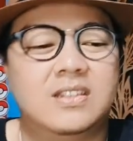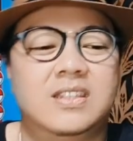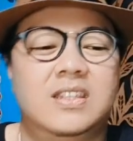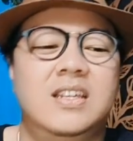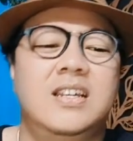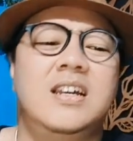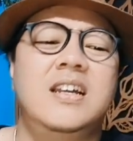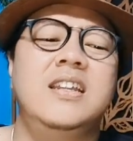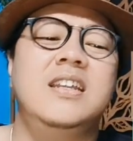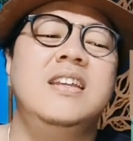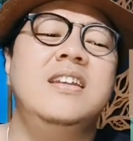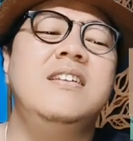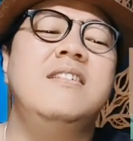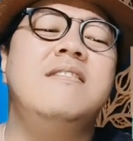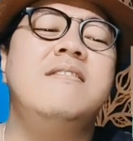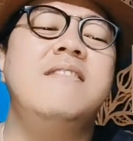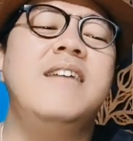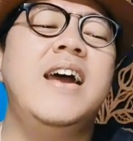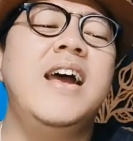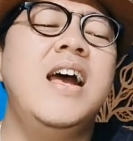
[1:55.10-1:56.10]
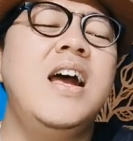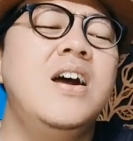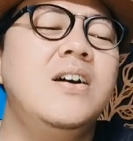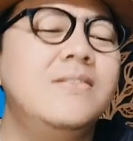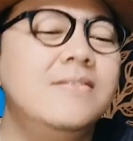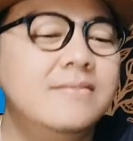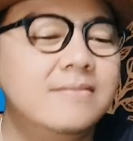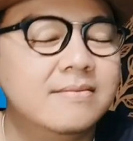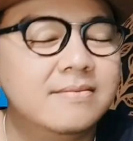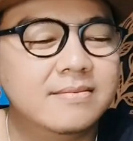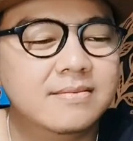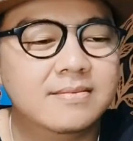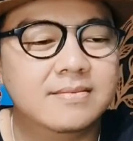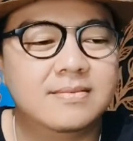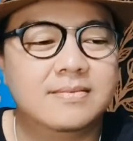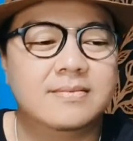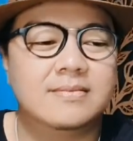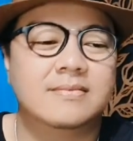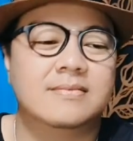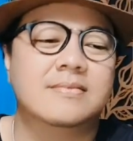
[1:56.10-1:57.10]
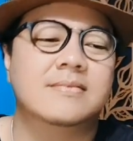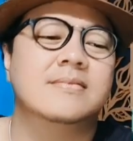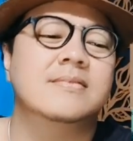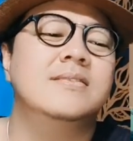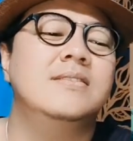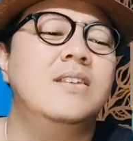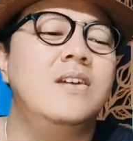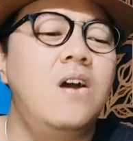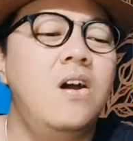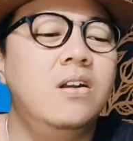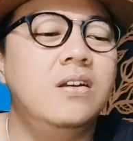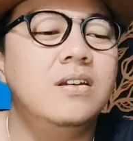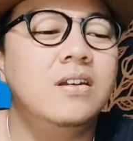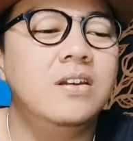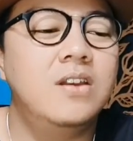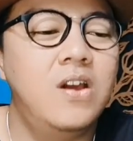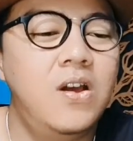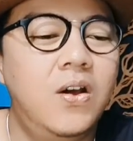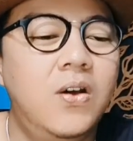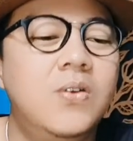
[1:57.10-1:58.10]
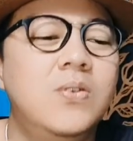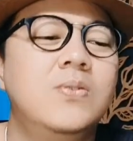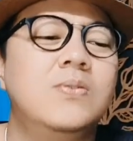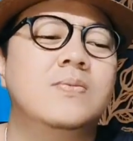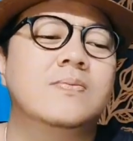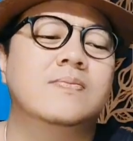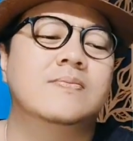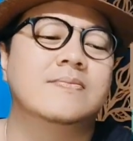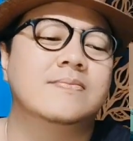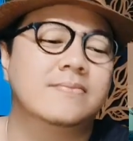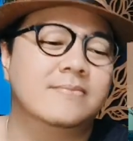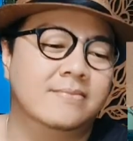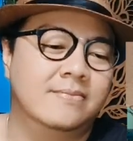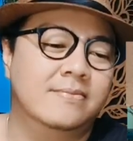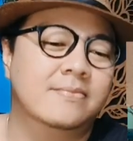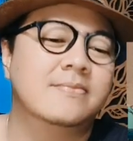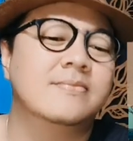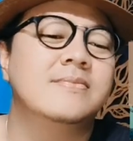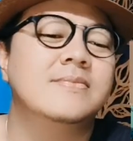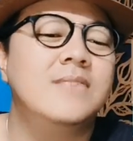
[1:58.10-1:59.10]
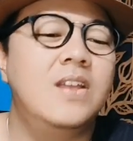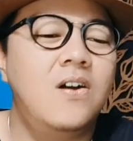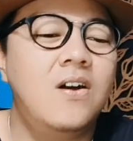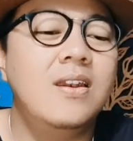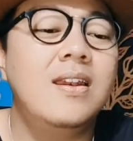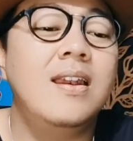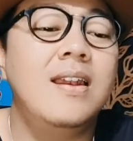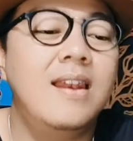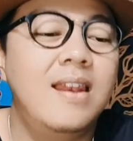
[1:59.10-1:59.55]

turn it around don't know don't